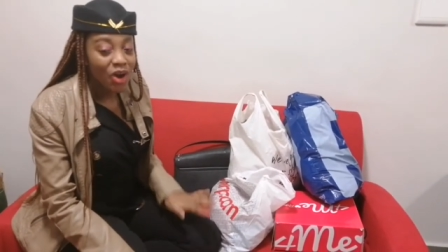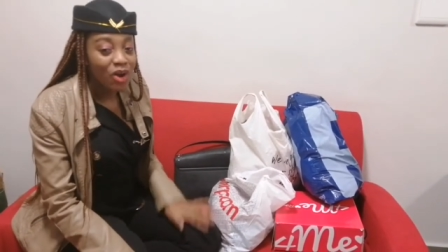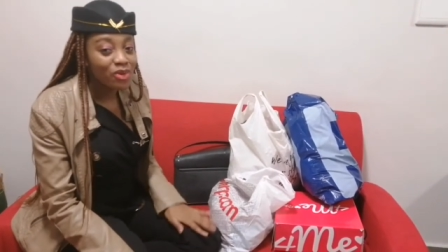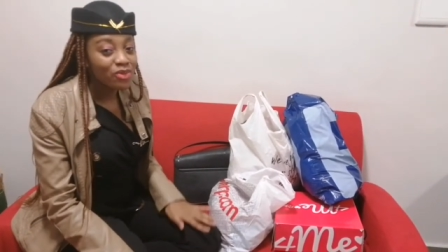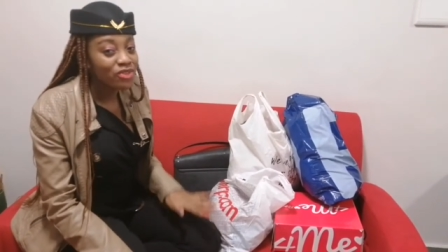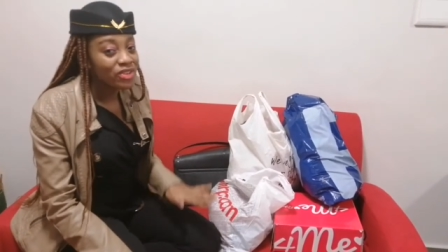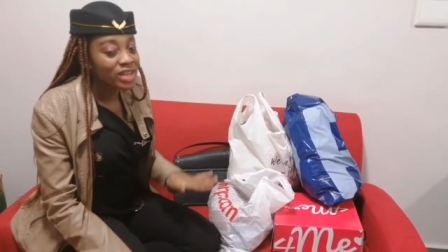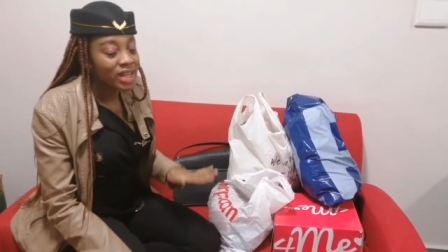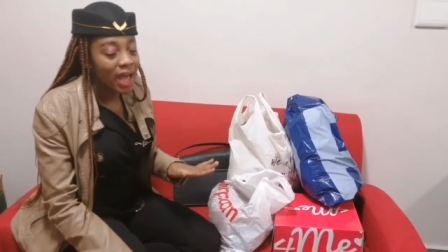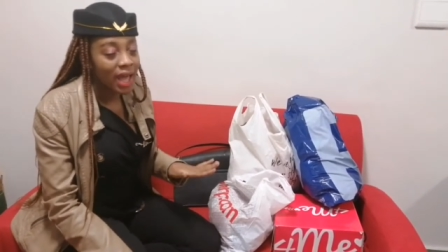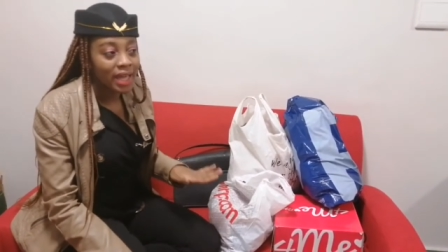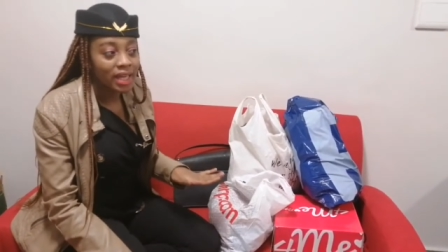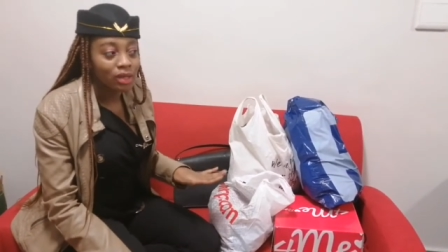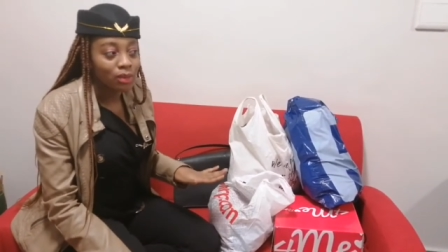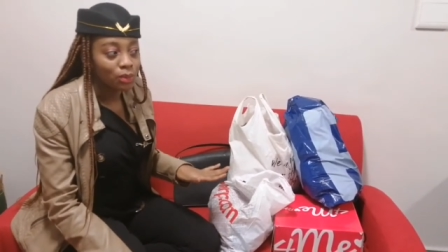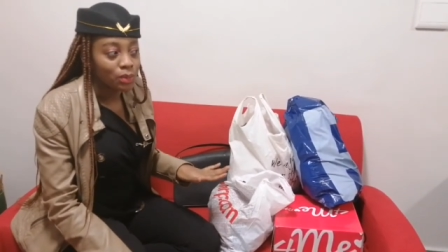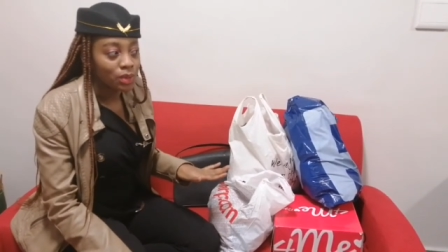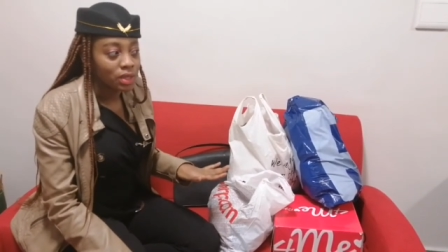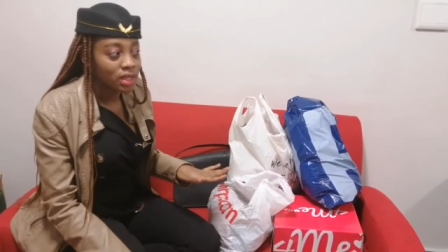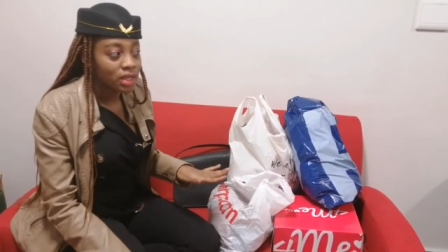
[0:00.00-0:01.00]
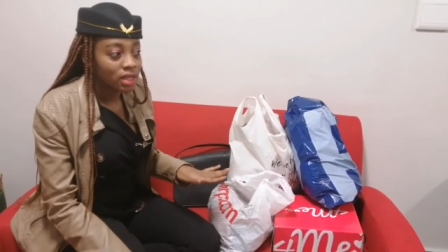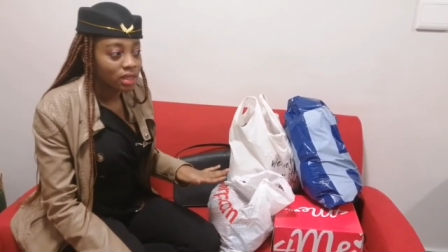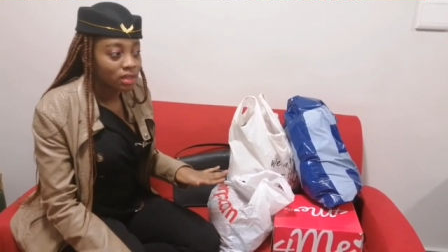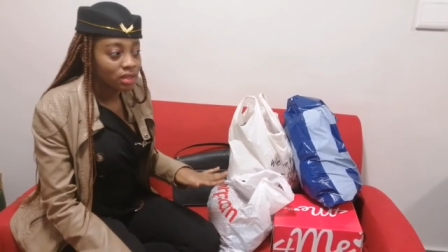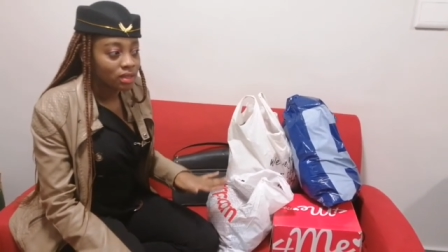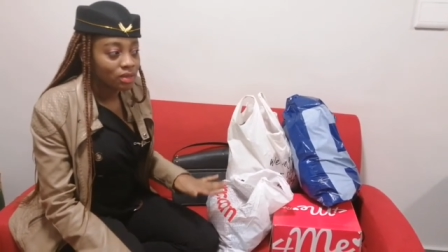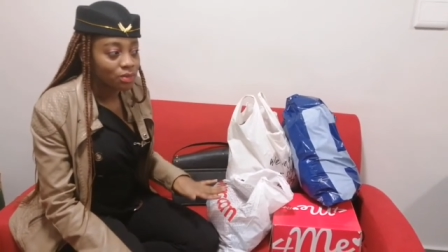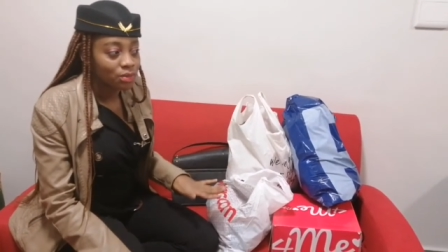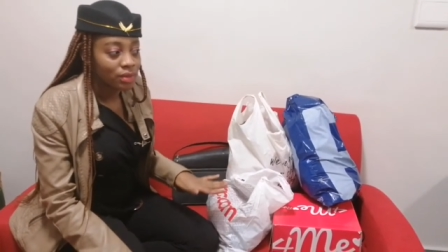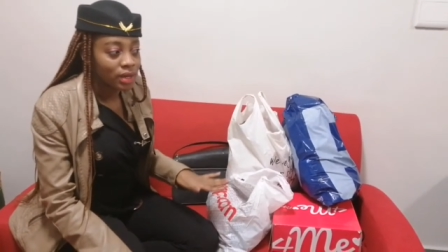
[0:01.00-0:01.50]
Hopefully I
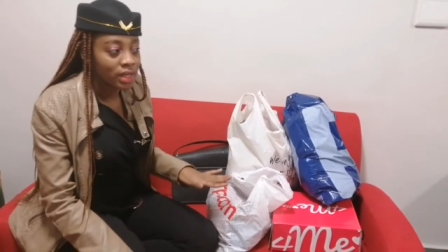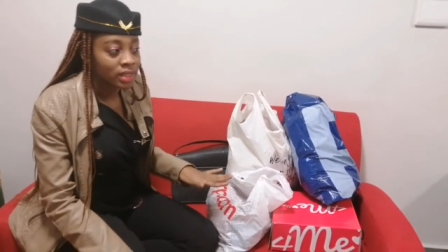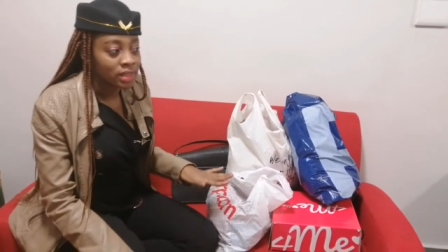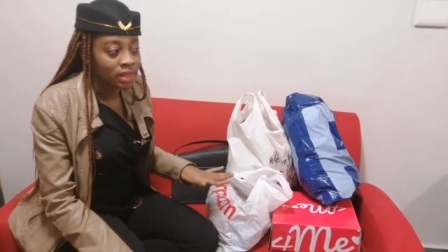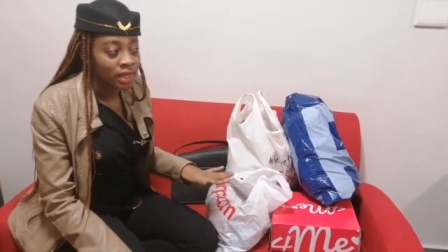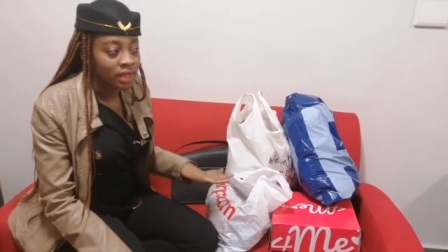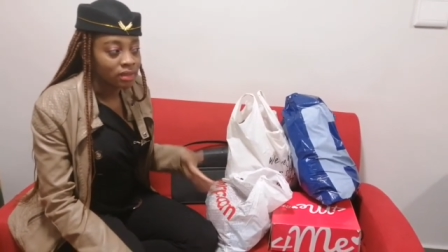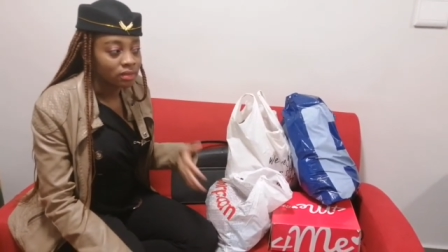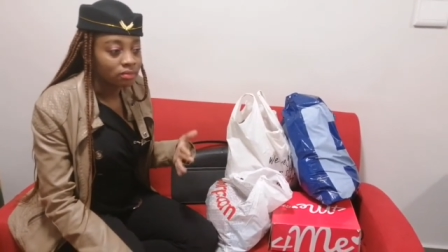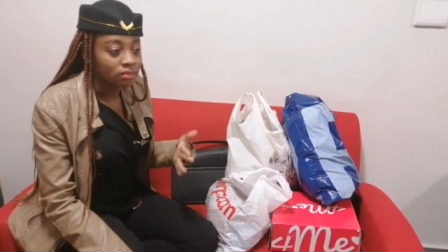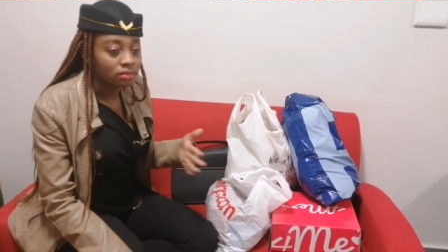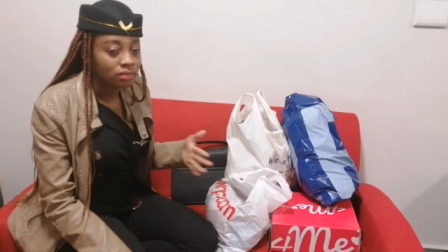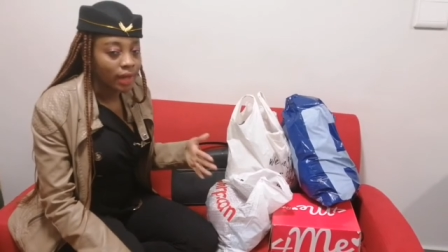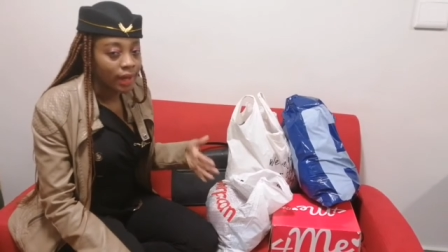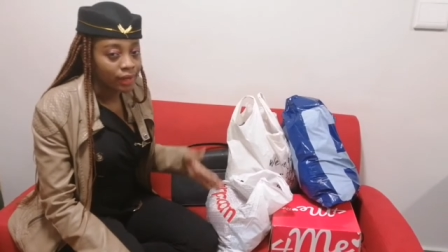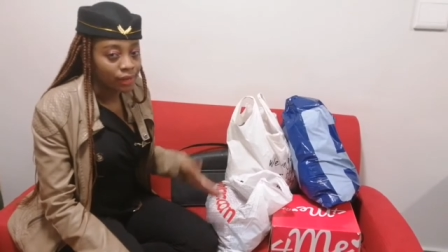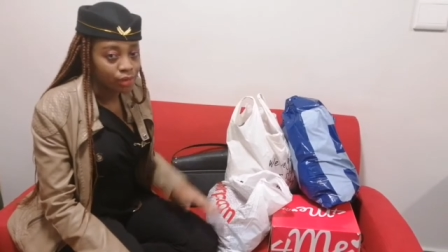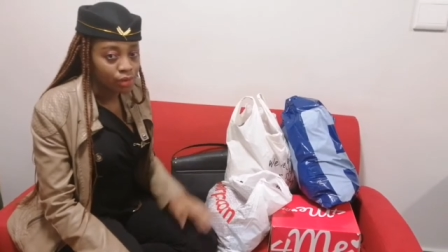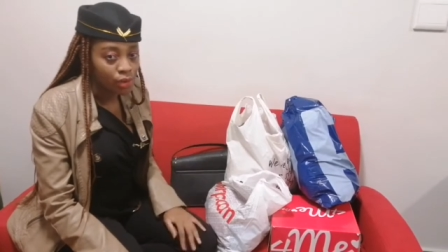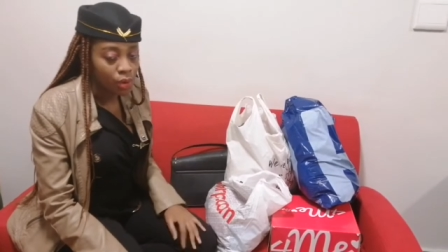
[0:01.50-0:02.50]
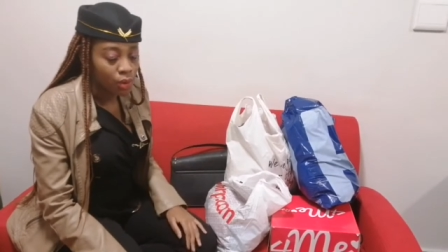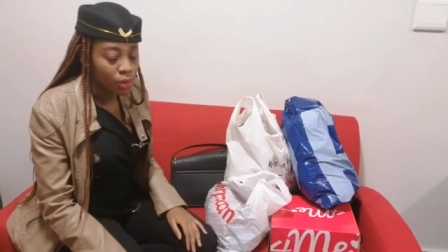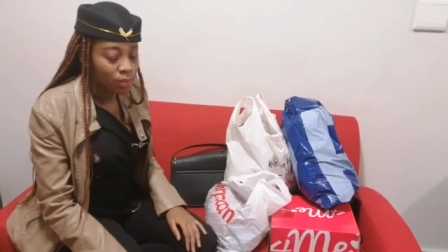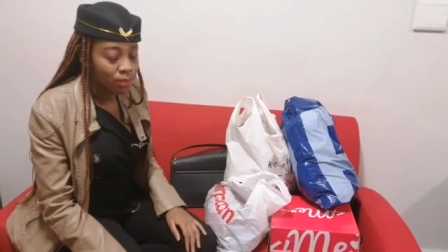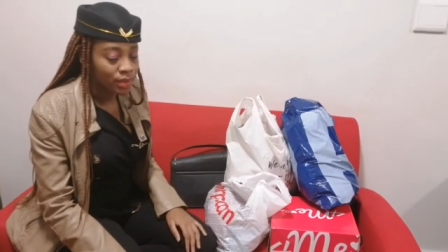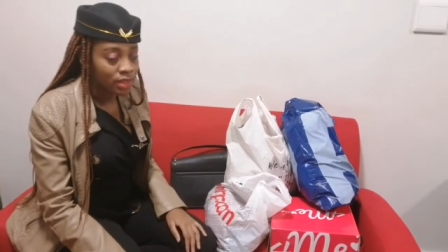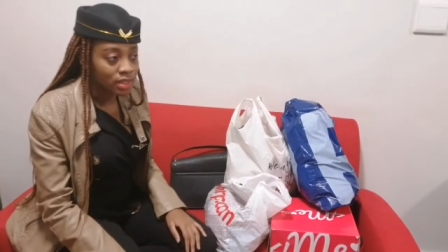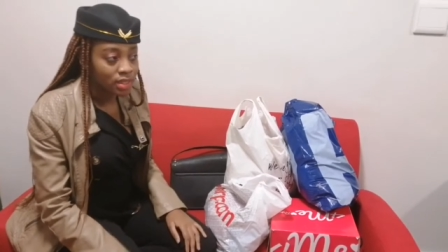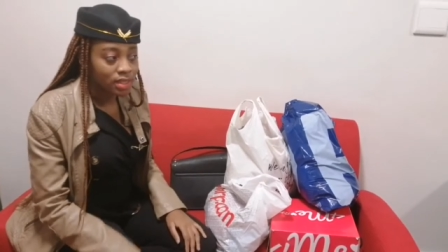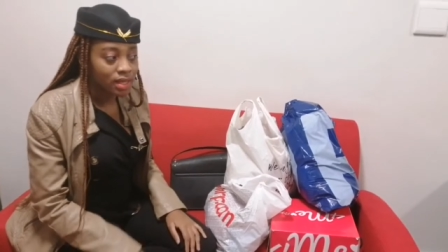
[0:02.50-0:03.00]
will as I, I
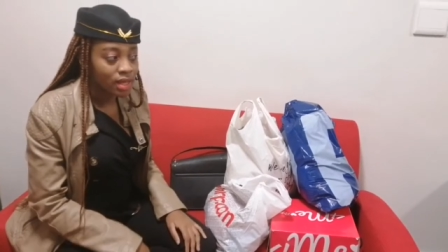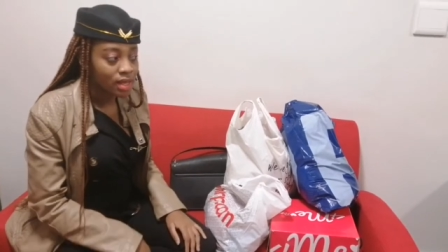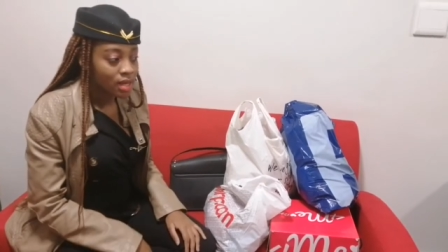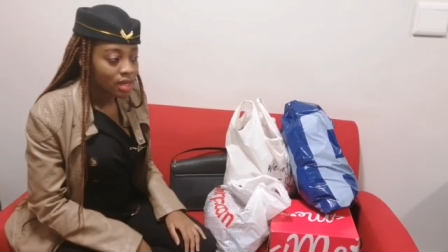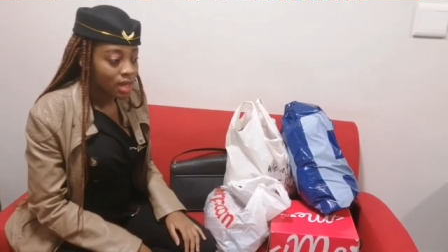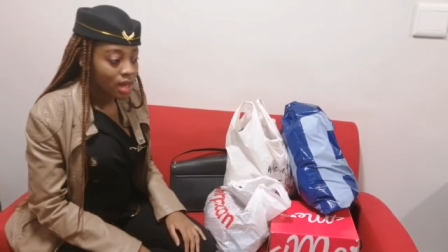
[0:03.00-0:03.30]
go, but